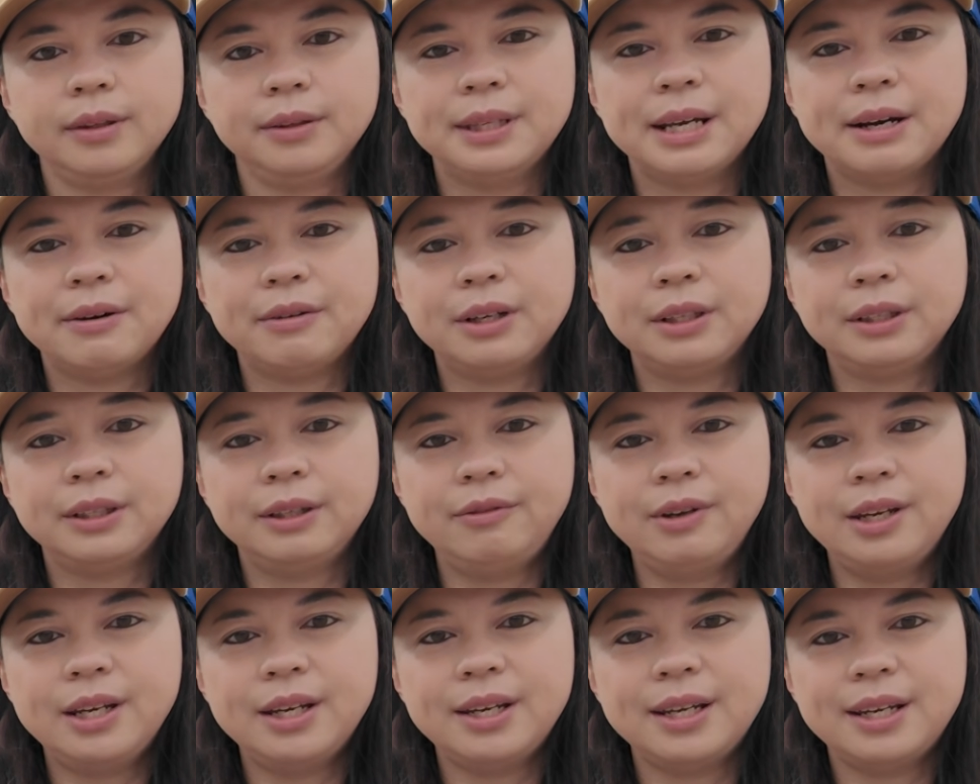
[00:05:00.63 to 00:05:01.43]
Now,
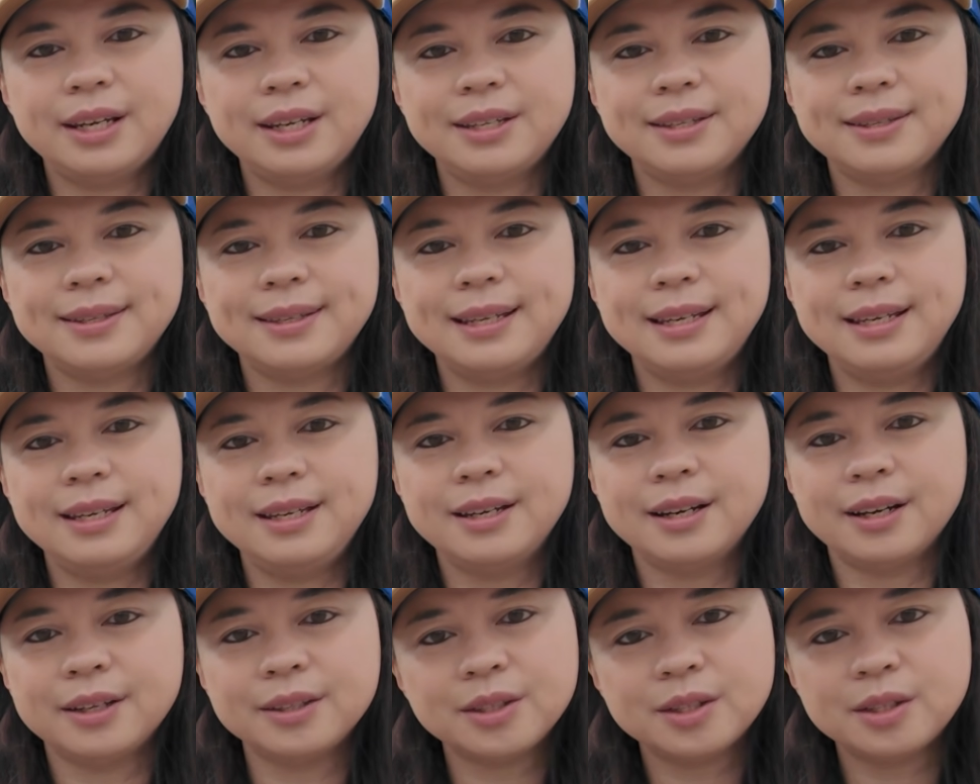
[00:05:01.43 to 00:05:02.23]
Olivia is
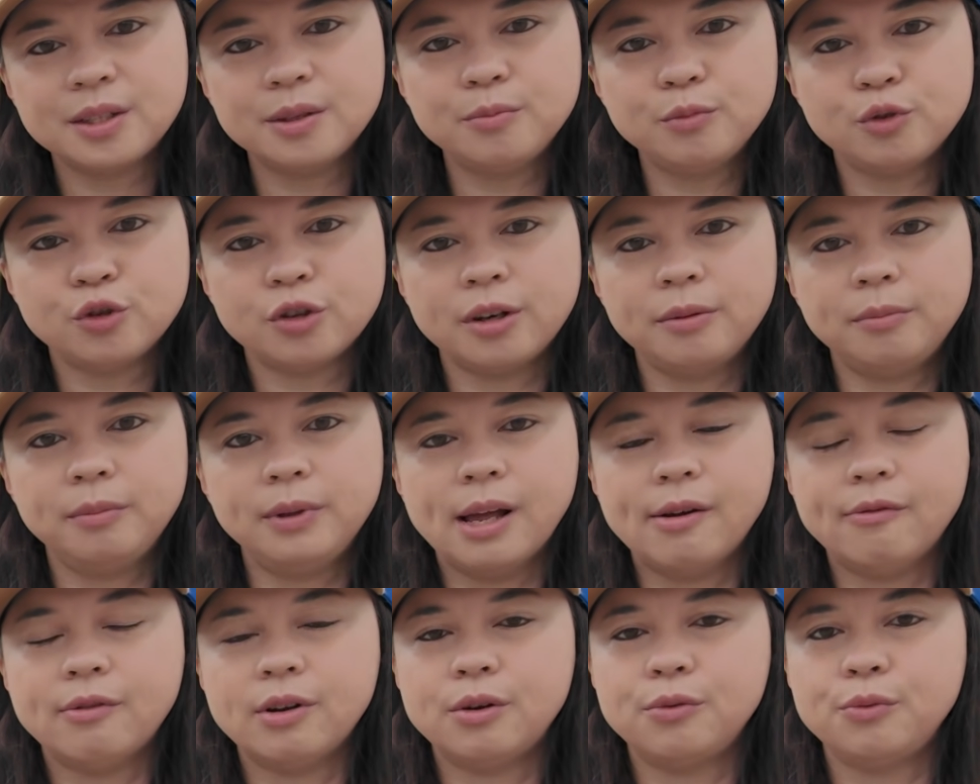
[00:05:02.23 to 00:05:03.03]
the custom trim
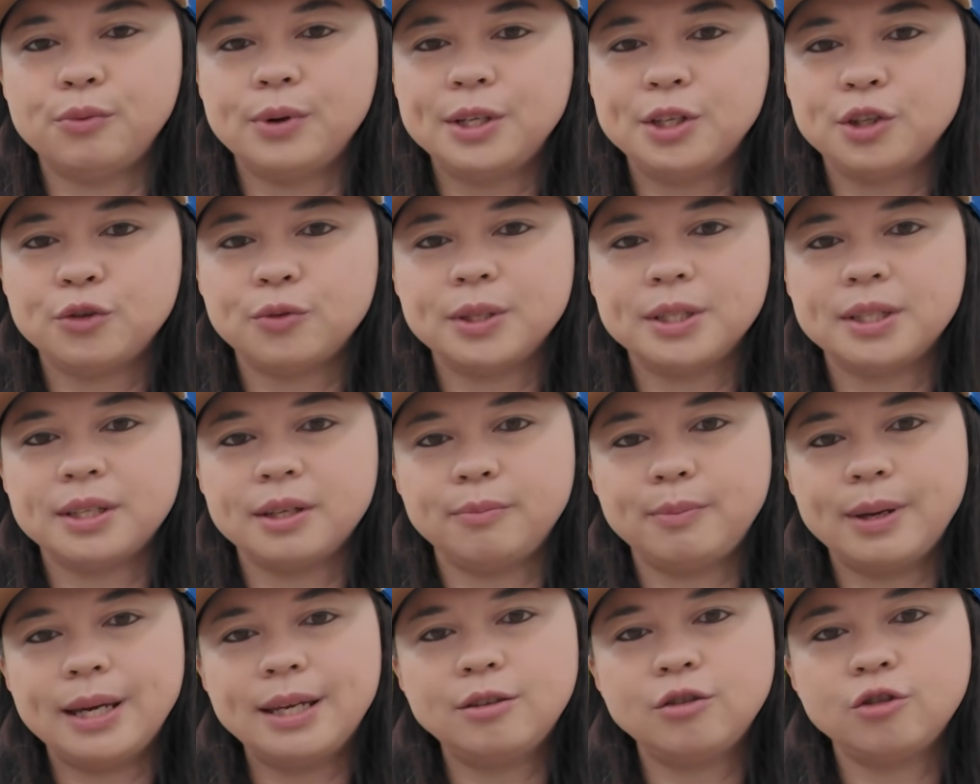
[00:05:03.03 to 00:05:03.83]
level, which was
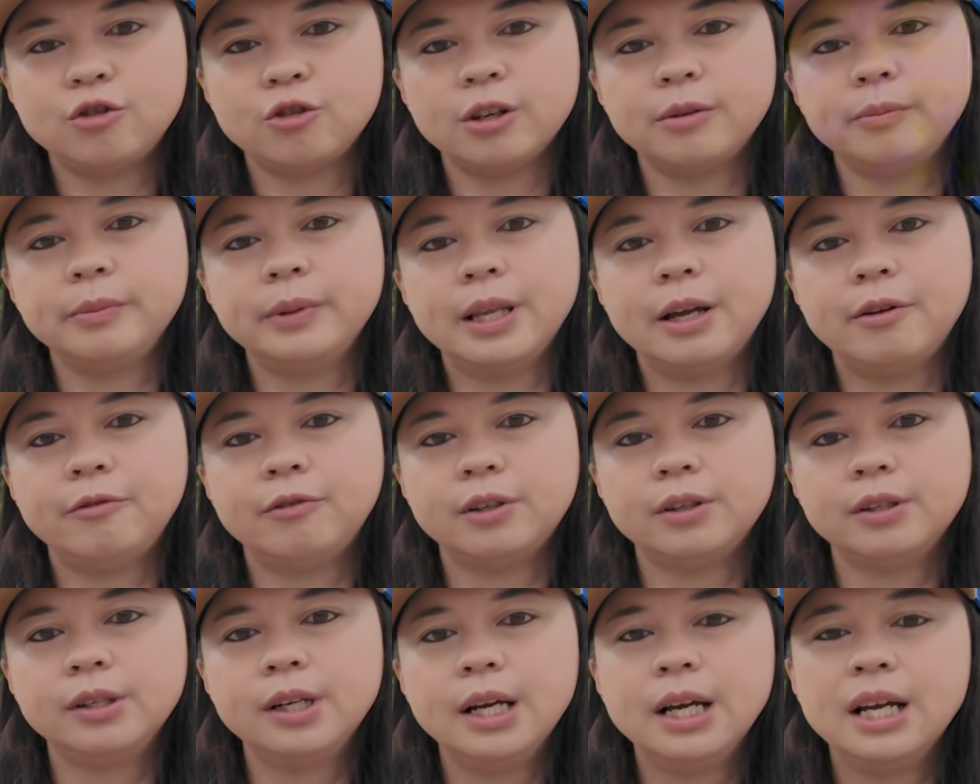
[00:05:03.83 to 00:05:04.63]
the base trim
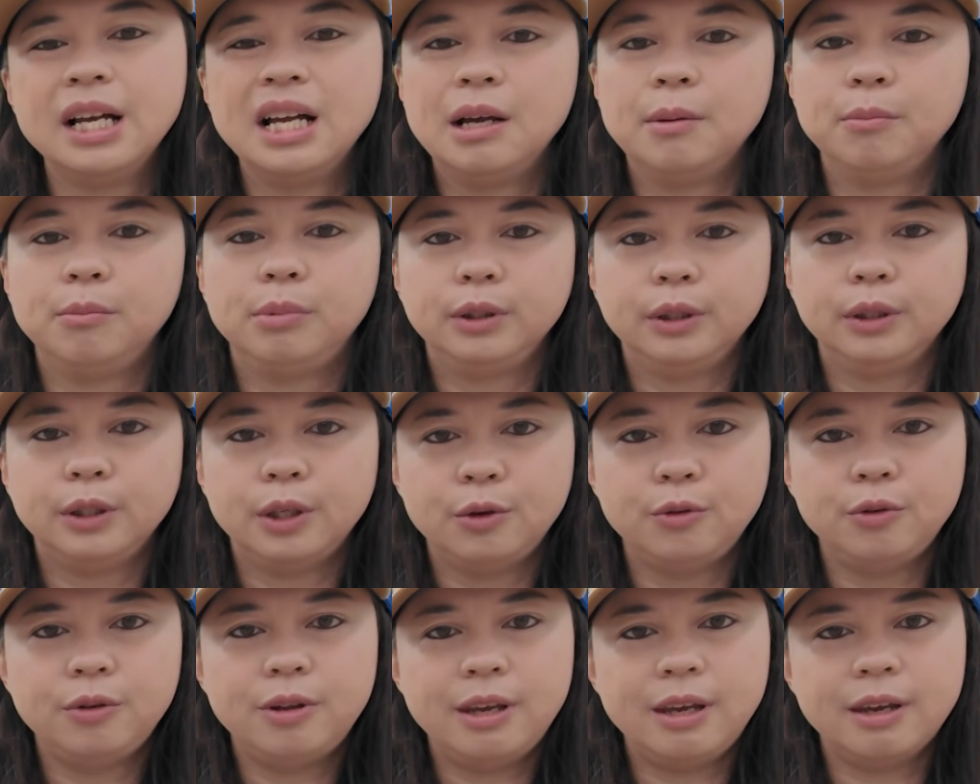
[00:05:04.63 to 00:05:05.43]
level
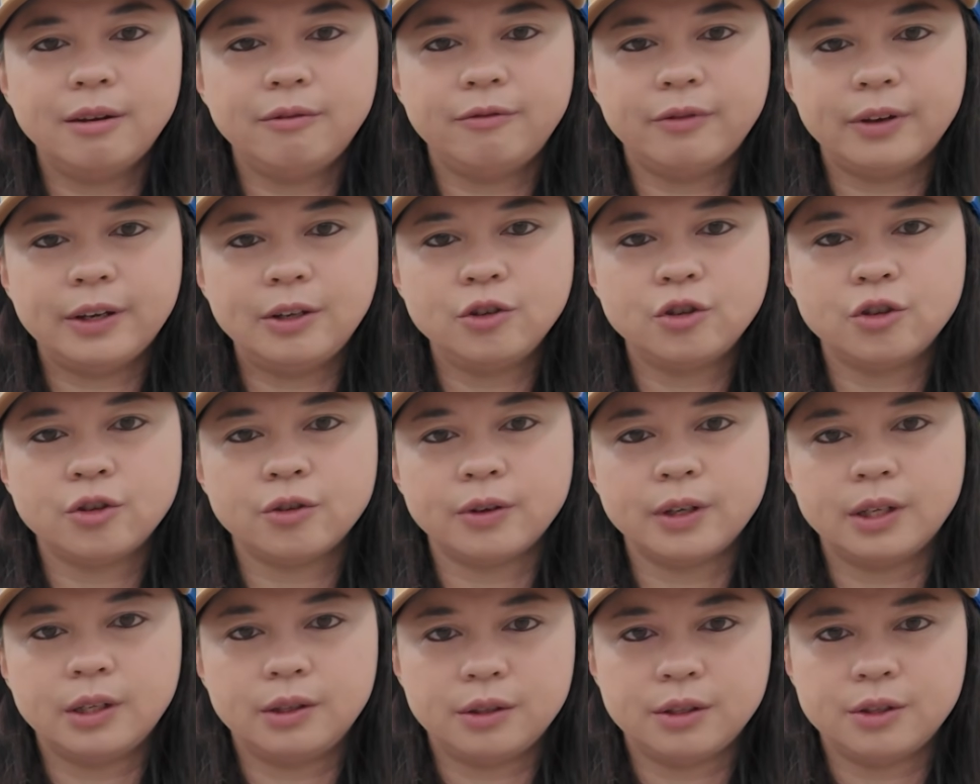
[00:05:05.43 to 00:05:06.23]
below the
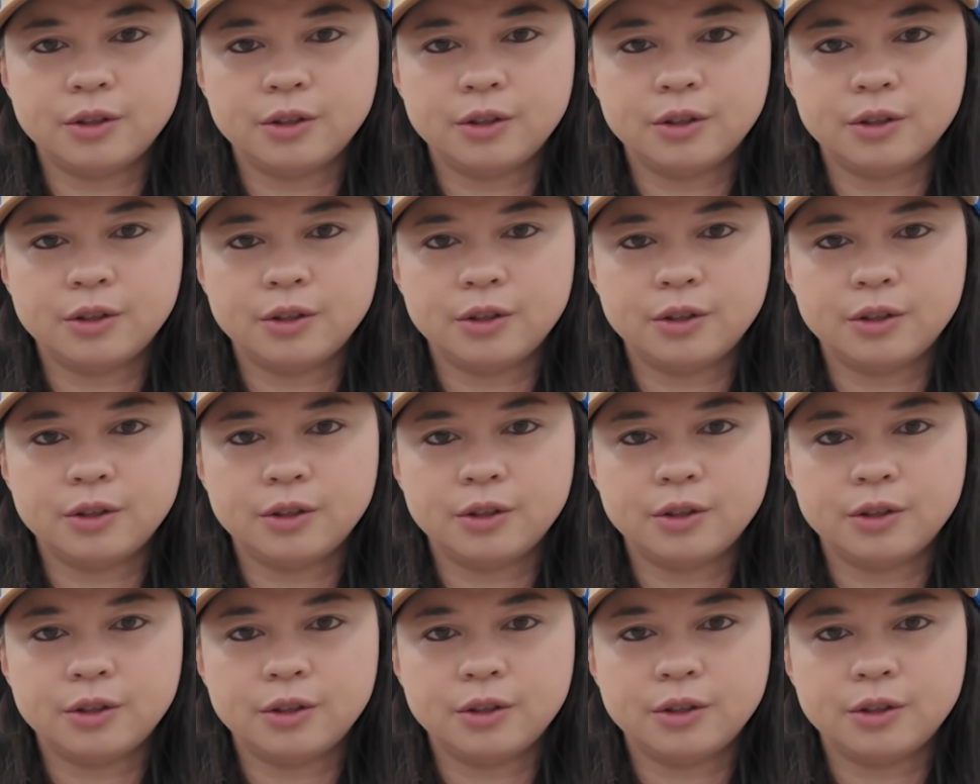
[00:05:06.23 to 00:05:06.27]
Adventurer